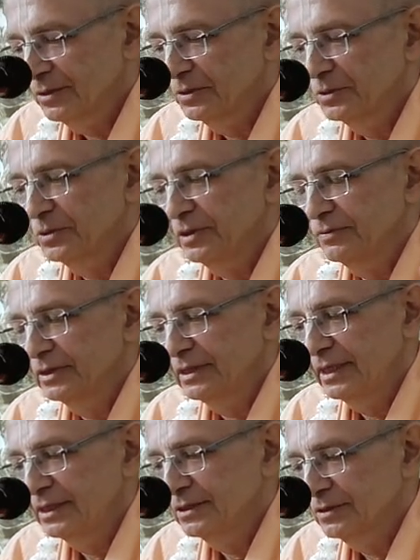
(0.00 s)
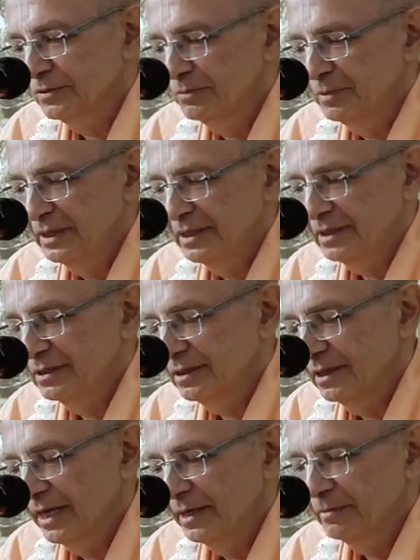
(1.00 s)
or you have the taste of being in the
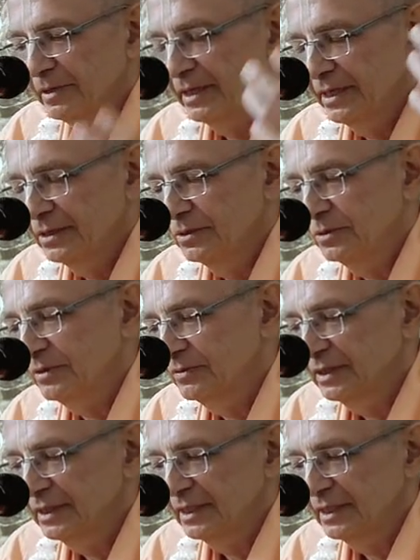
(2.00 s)
limelight, you have the